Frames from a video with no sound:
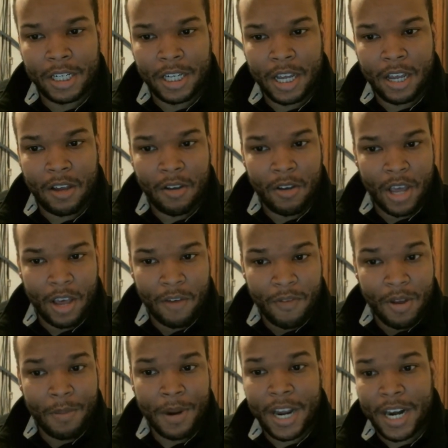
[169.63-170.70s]

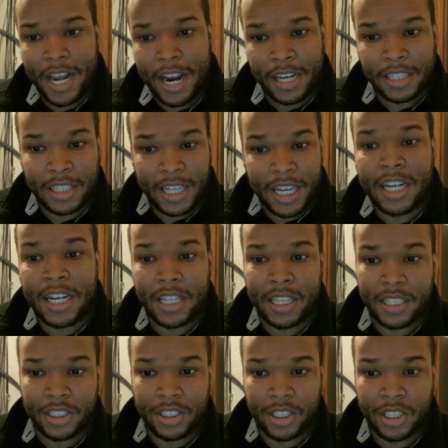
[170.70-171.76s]
Diaries ended
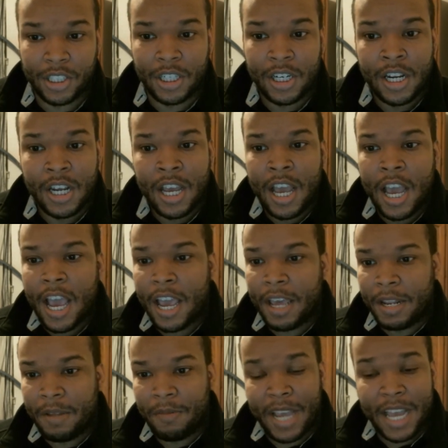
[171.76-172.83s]
this year,
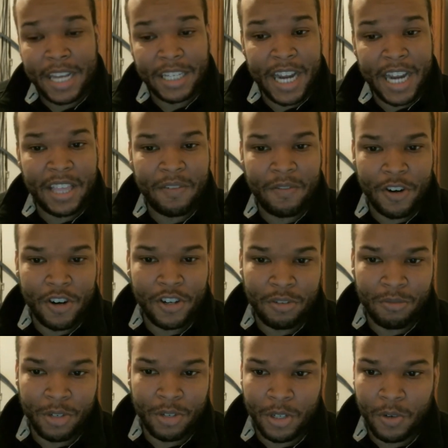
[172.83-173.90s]
and then we got Jane the Virgin
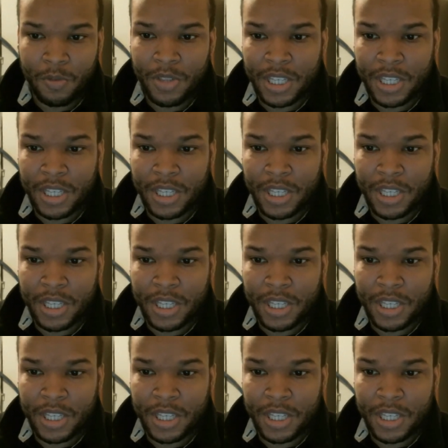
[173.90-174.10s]
renewed.